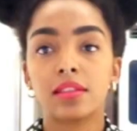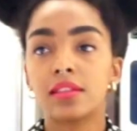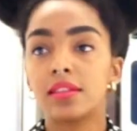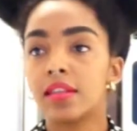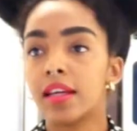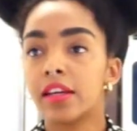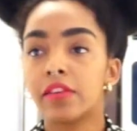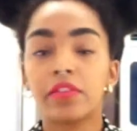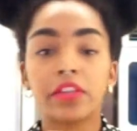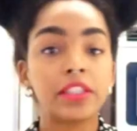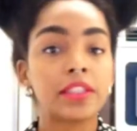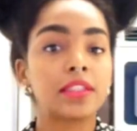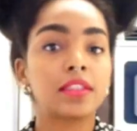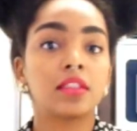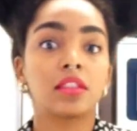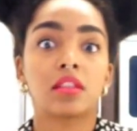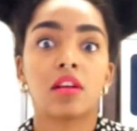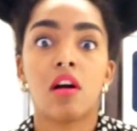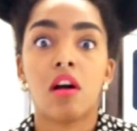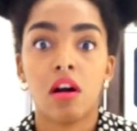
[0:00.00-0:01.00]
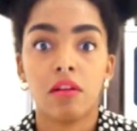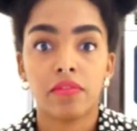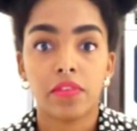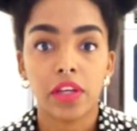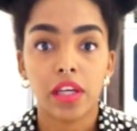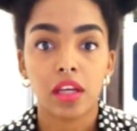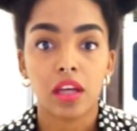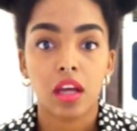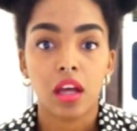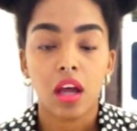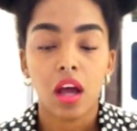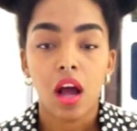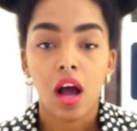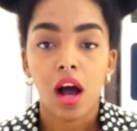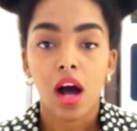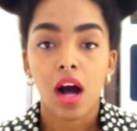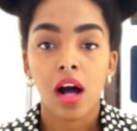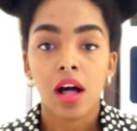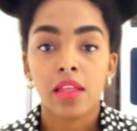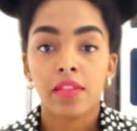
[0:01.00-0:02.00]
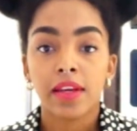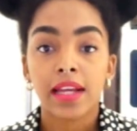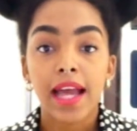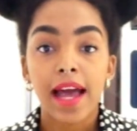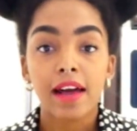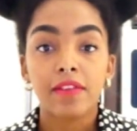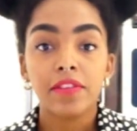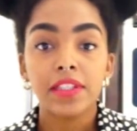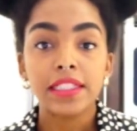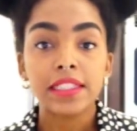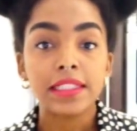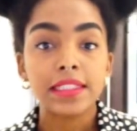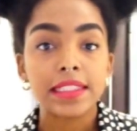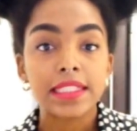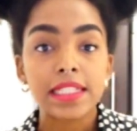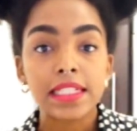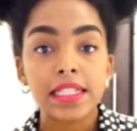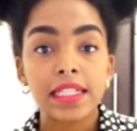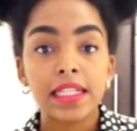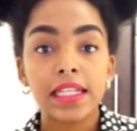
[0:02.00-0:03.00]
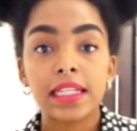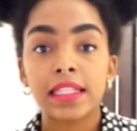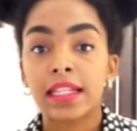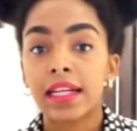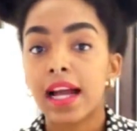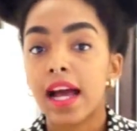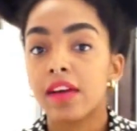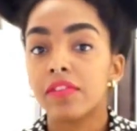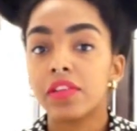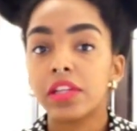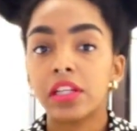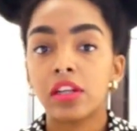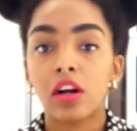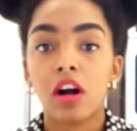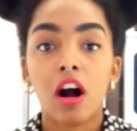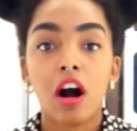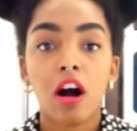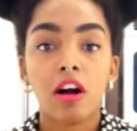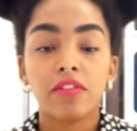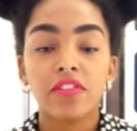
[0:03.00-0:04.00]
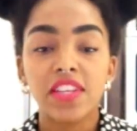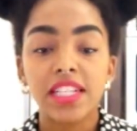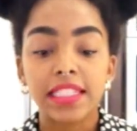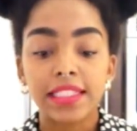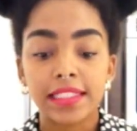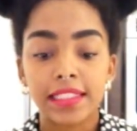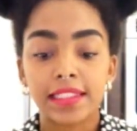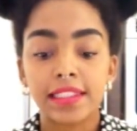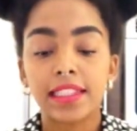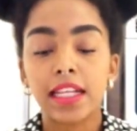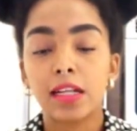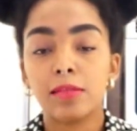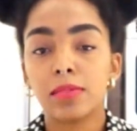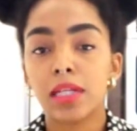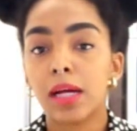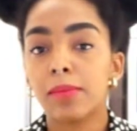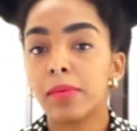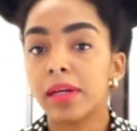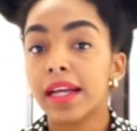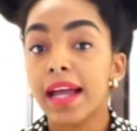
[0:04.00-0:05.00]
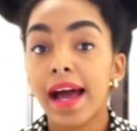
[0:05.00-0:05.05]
Take, for instance, coffee. The caffeine in tea and the caffeine in coffee is the same type of